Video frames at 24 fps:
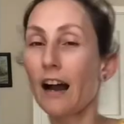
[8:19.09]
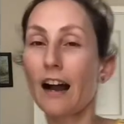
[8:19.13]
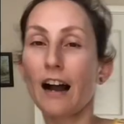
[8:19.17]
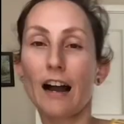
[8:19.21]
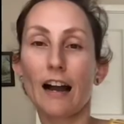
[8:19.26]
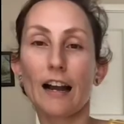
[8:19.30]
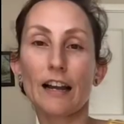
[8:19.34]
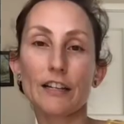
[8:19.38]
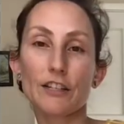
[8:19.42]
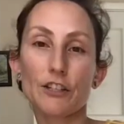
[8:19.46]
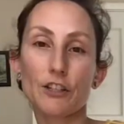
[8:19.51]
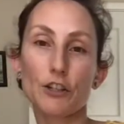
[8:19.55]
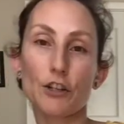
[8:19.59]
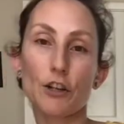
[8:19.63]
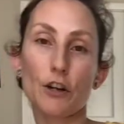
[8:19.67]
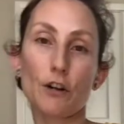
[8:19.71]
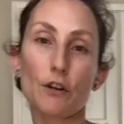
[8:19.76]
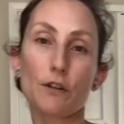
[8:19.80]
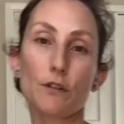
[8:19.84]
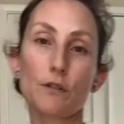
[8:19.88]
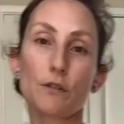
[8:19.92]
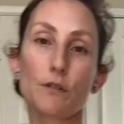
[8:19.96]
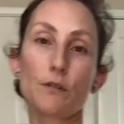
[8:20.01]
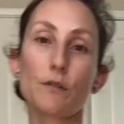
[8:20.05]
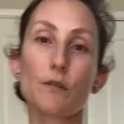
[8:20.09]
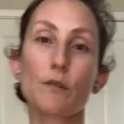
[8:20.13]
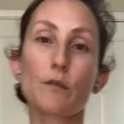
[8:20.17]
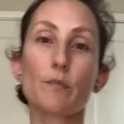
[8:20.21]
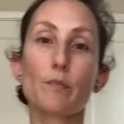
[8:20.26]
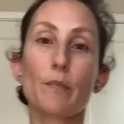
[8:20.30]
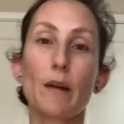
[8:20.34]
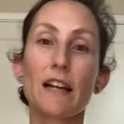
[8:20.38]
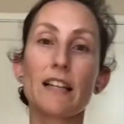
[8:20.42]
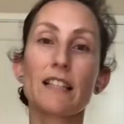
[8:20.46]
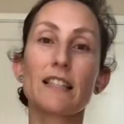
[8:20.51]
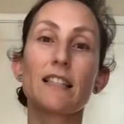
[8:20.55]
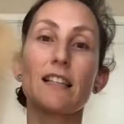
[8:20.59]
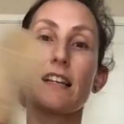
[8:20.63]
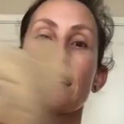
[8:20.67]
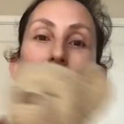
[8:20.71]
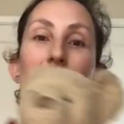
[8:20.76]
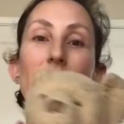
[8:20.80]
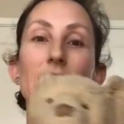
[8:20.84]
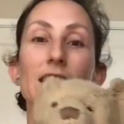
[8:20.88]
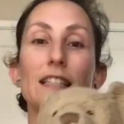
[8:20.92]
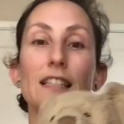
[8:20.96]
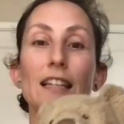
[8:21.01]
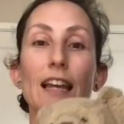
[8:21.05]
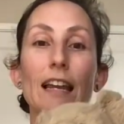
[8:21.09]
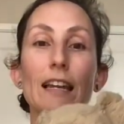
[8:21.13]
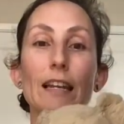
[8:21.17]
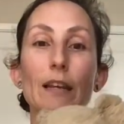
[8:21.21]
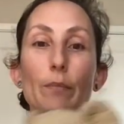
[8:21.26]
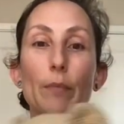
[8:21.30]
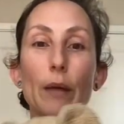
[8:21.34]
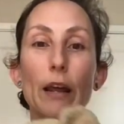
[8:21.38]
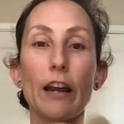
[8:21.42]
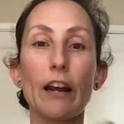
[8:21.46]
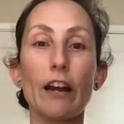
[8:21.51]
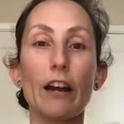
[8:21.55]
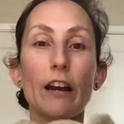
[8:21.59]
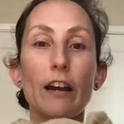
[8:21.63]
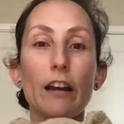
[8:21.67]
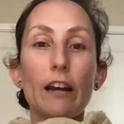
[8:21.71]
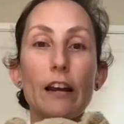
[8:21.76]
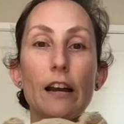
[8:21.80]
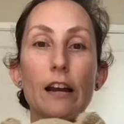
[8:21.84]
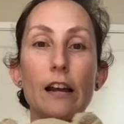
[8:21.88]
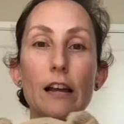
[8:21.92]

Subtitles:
I chose my son's teddy bear